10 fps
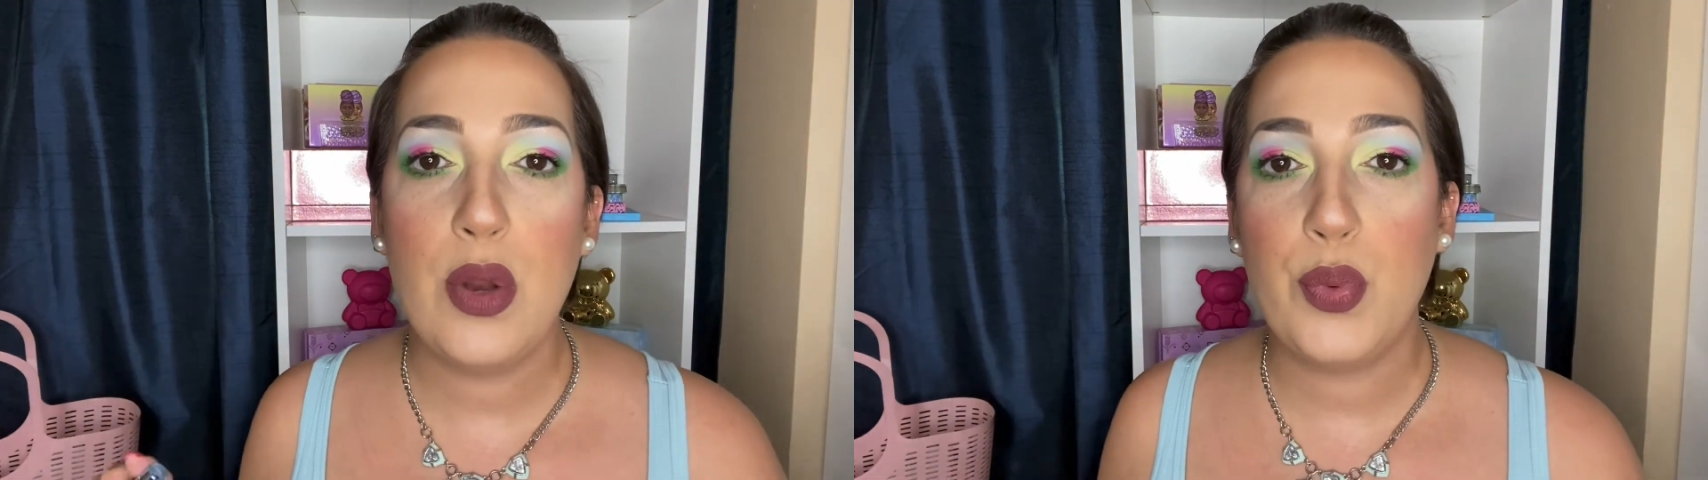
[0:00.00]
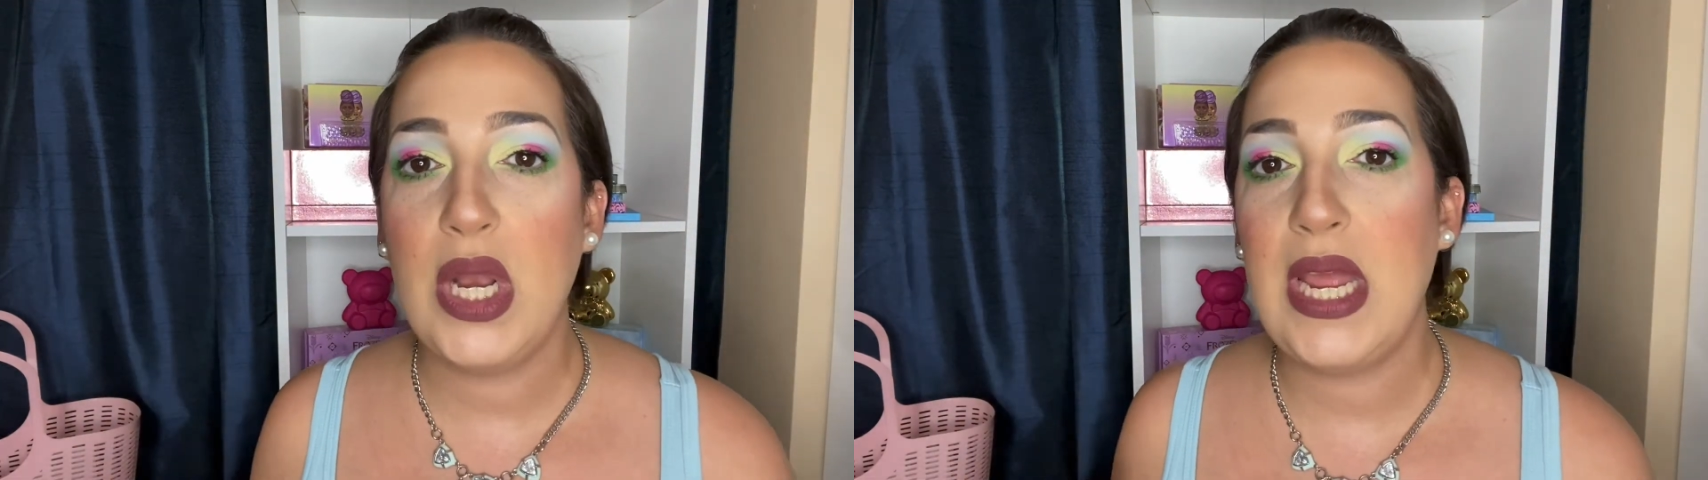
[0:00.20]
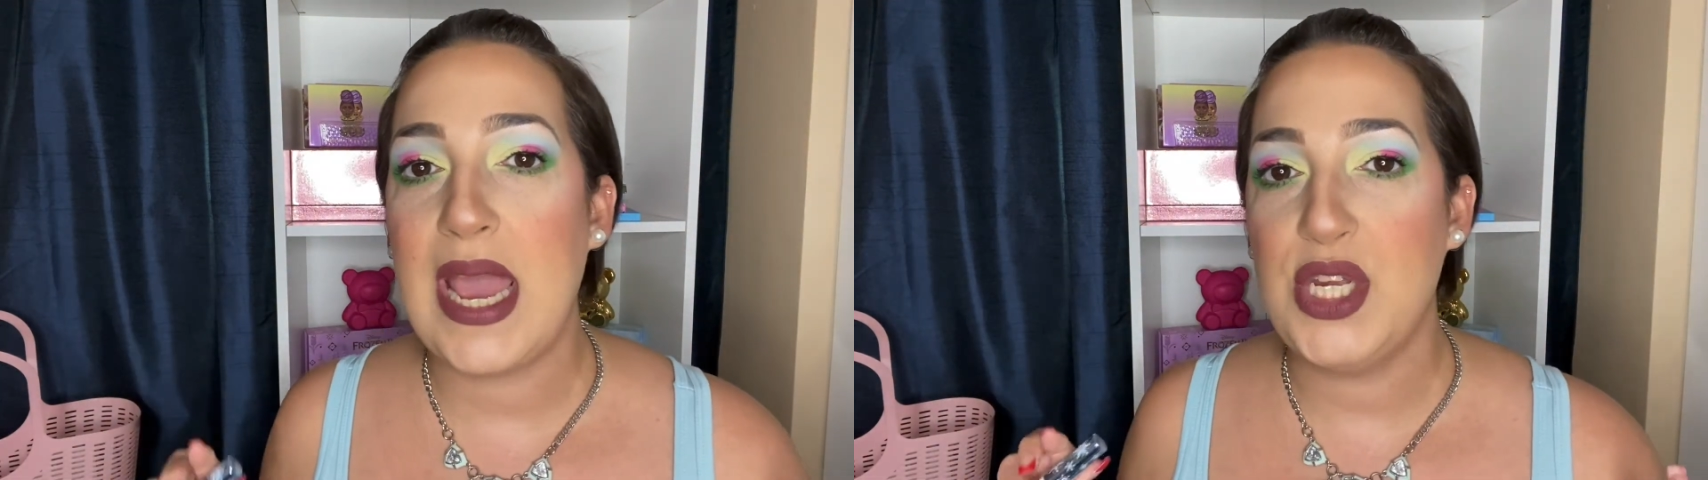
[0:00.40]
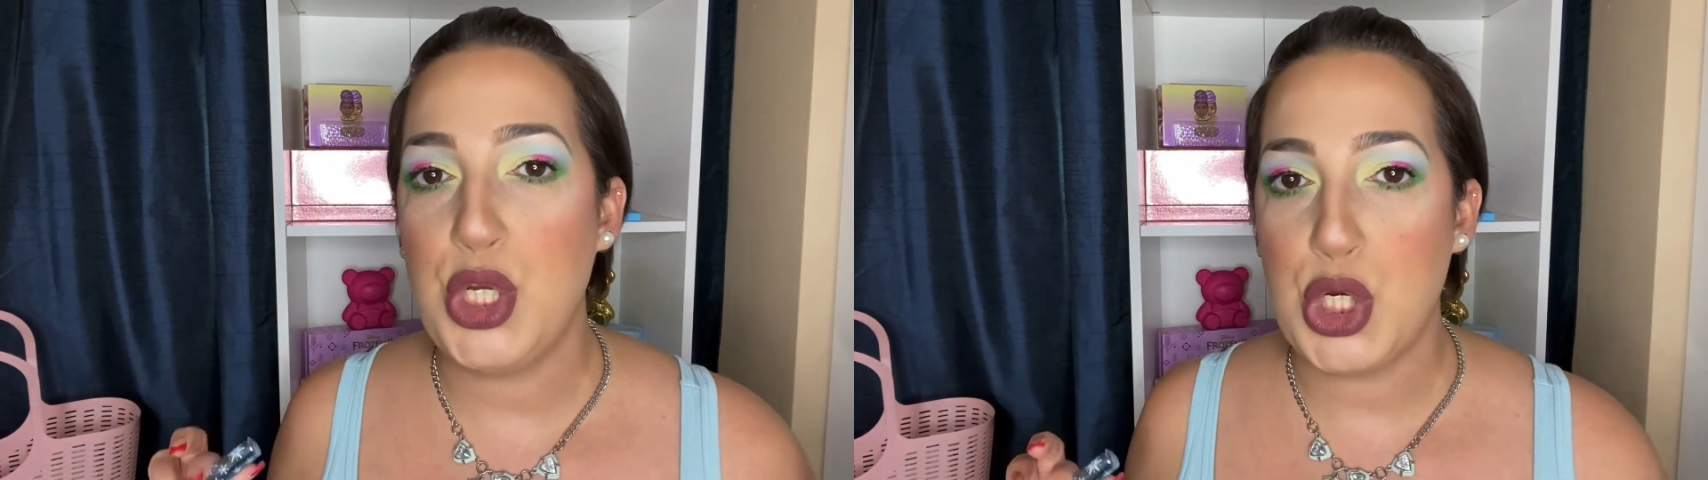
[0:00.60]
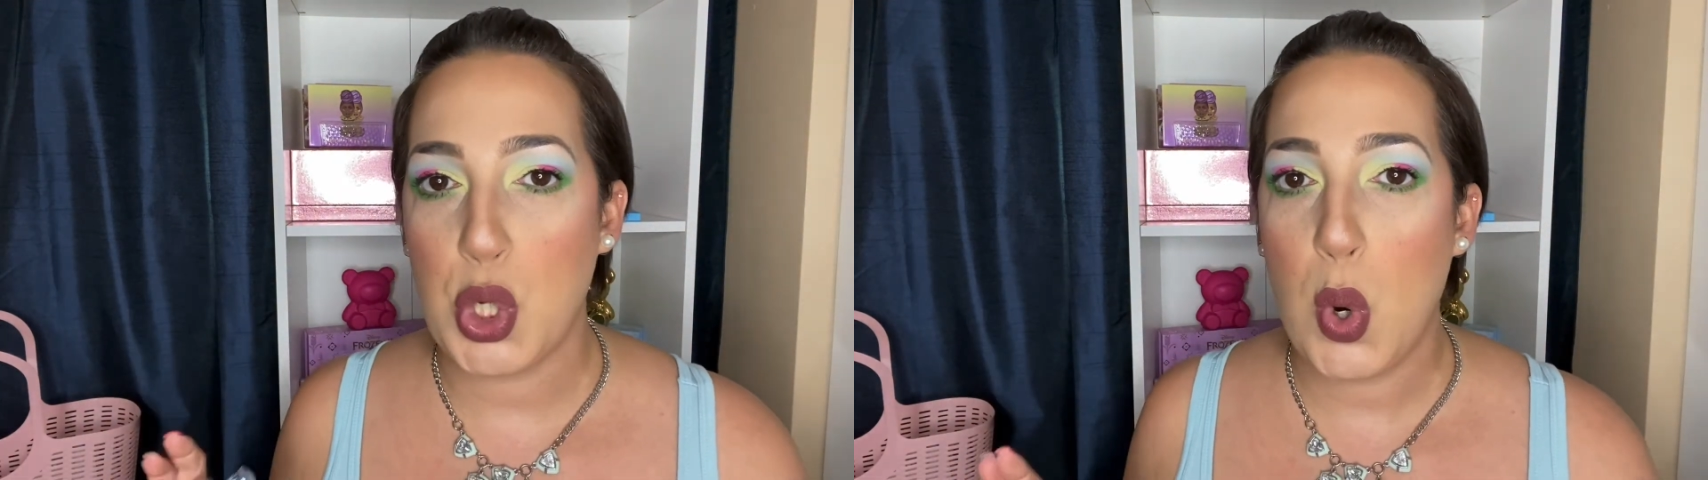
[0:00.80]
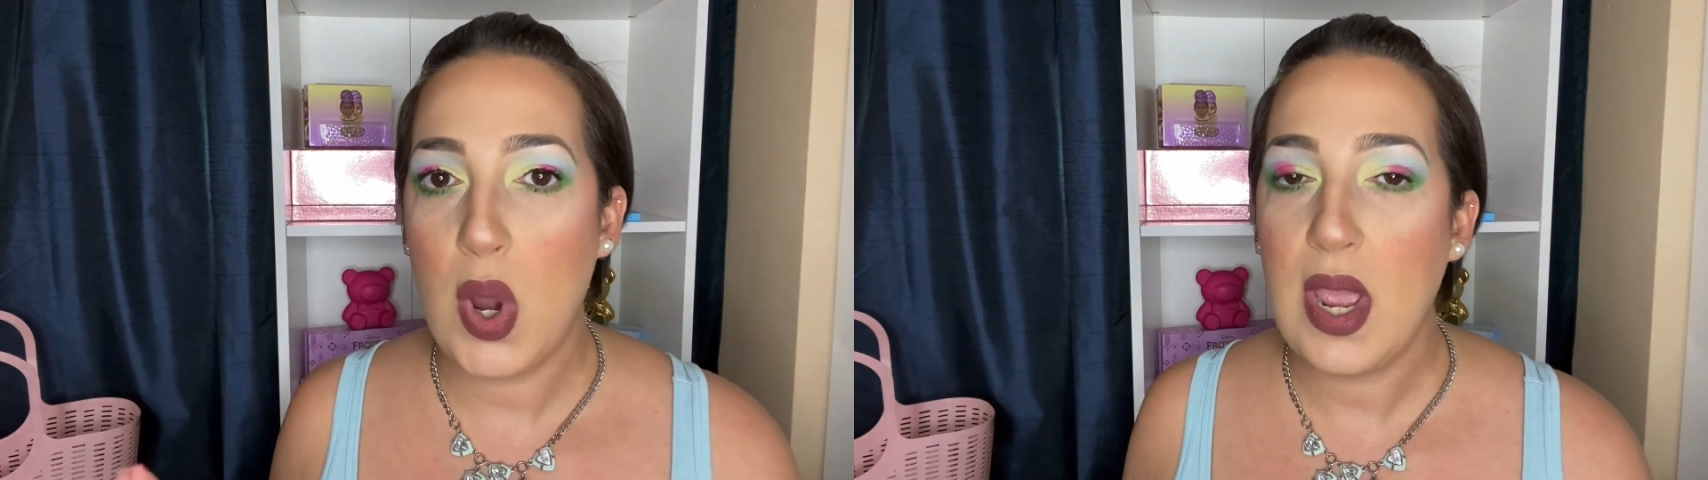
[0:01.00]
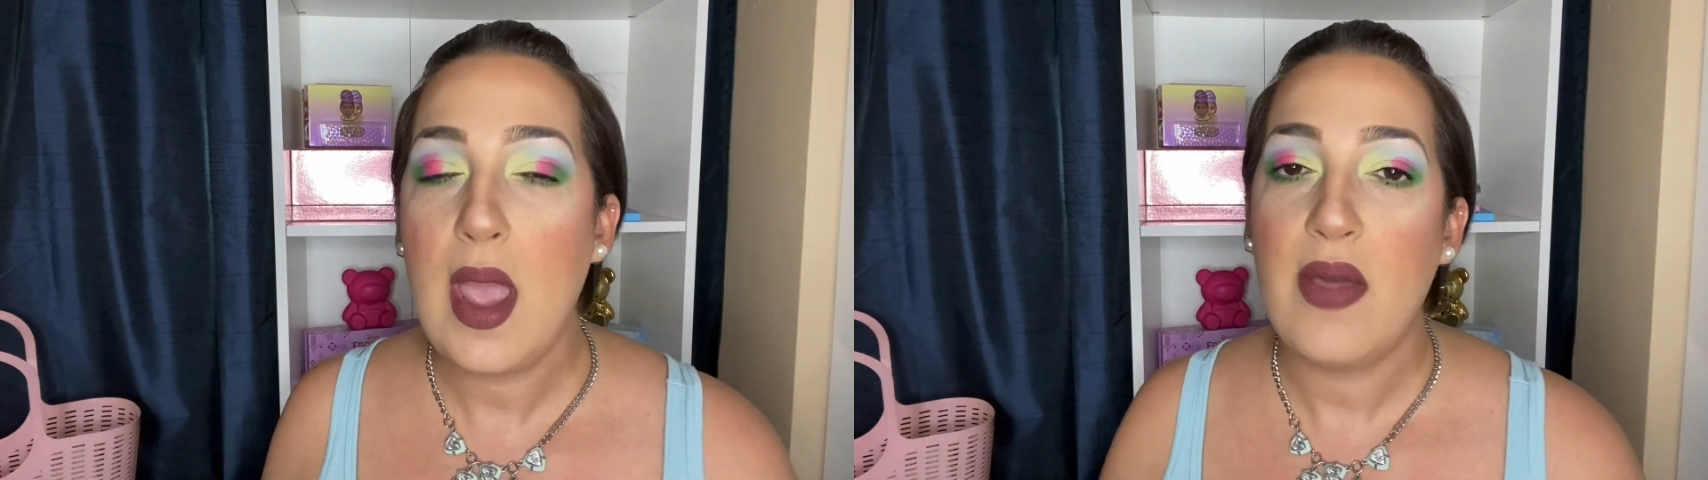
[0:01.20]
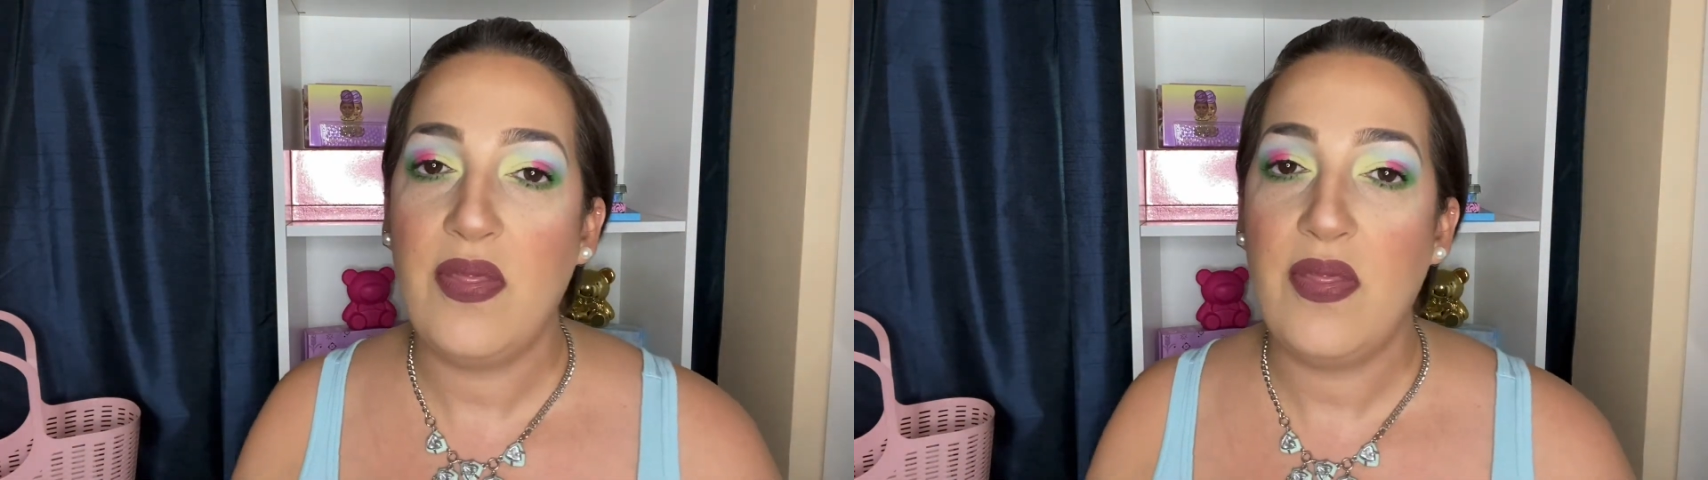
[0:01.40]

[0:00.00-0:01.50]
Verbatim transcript: really enjoy